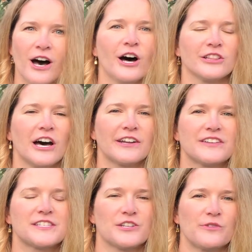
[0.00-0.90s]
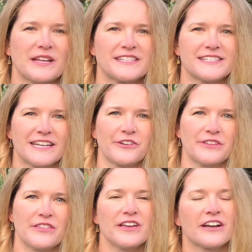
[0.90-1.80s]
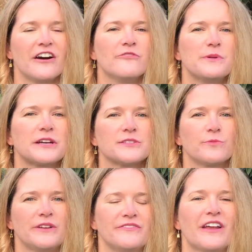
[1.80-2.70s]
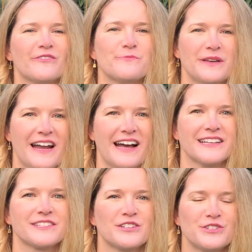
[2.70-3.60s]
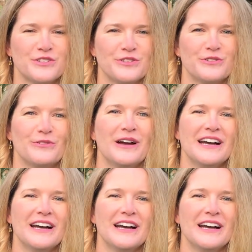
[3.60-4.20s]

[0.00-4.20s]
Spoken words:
a lot of us don't necessarily think of because we've never been asked to